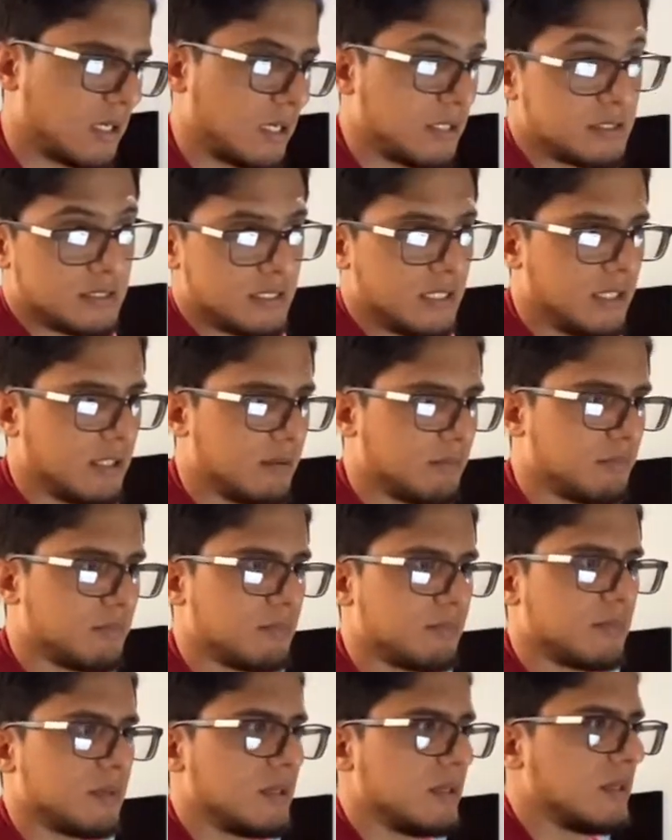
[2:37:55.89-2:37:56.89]
I see
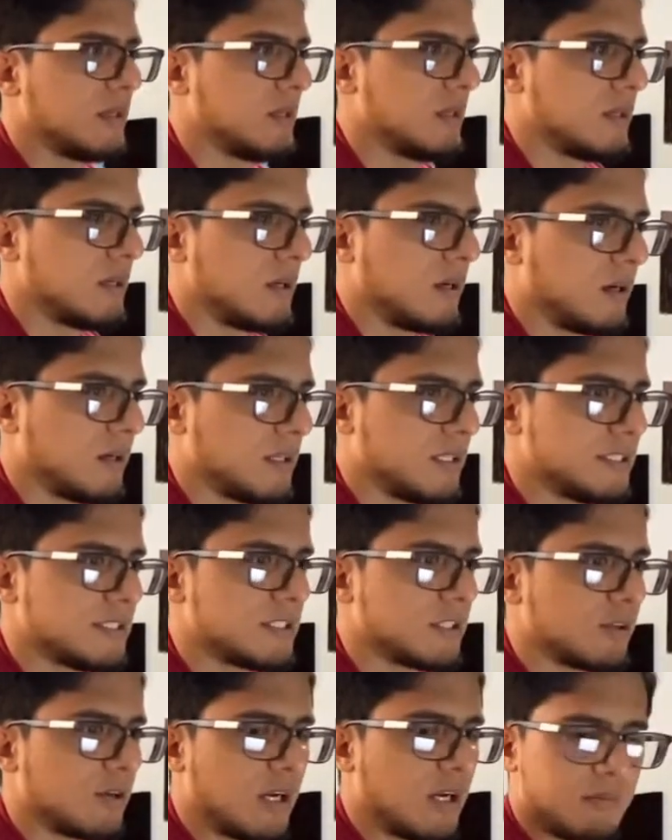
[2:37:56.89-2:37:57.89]
them on
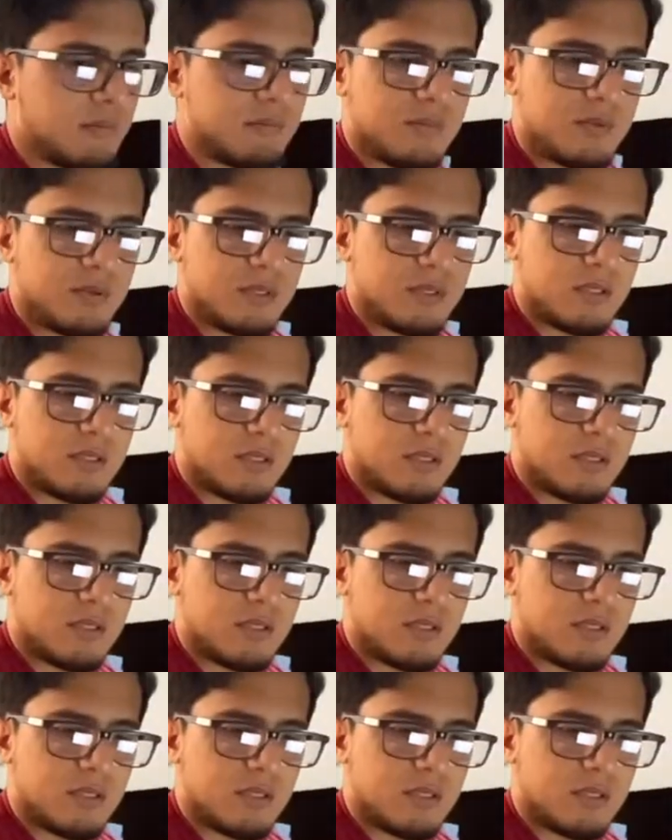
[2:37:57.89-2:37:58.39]
Instagram.